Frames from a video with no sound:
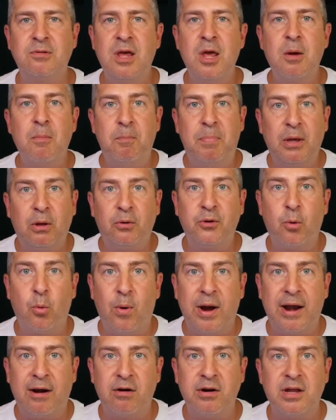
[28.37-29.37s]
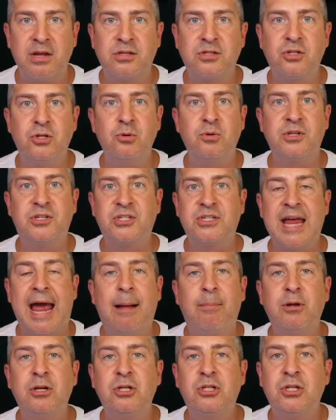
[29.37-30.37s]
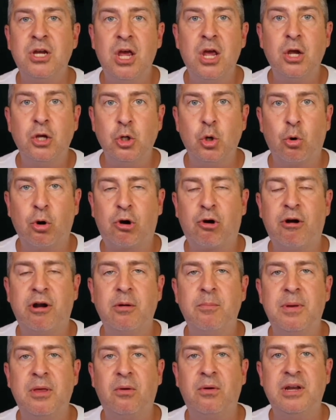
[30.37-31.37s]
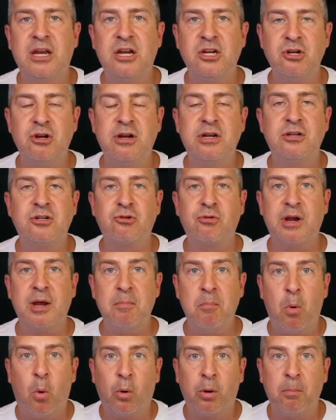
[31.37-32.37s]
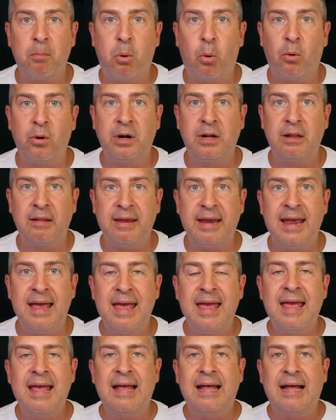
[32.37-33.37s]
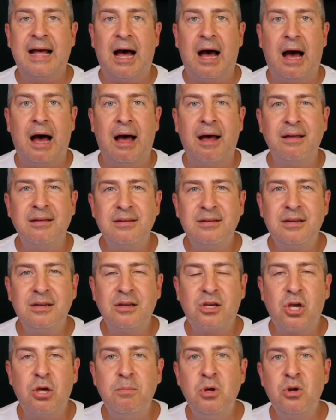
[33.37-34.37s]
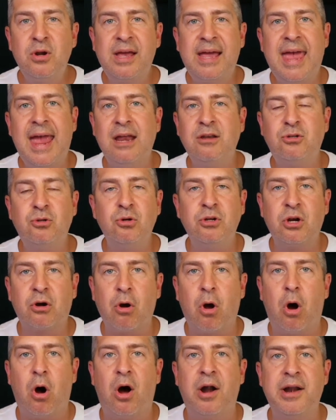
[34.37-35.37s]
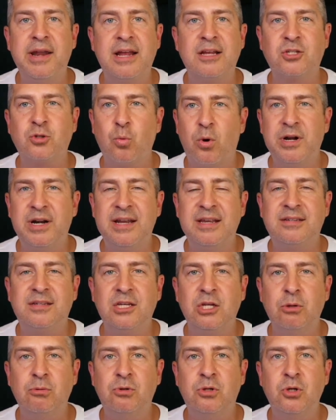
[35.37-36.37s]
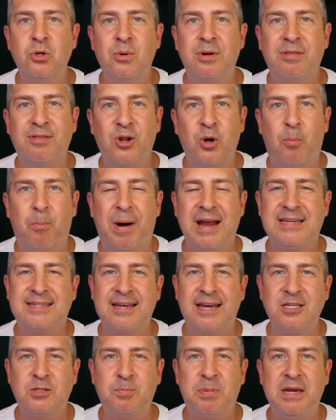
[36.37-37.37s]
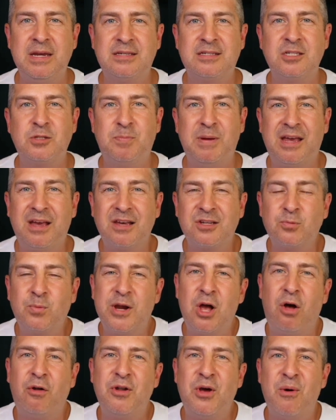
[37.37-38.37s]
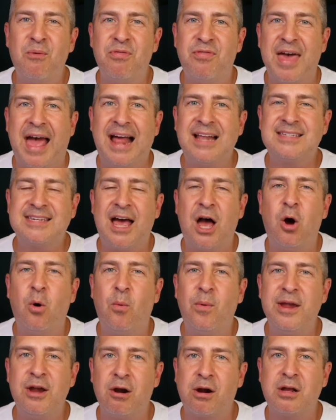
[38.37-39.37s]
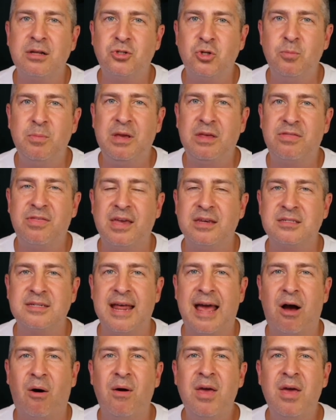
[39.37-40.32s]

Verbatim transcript: build awareness, to establish your credibility in your industry. And more importantly, uh, communicate to your audience what it is that you do in little bite sized pieces because we all know that's how we are consuming things now.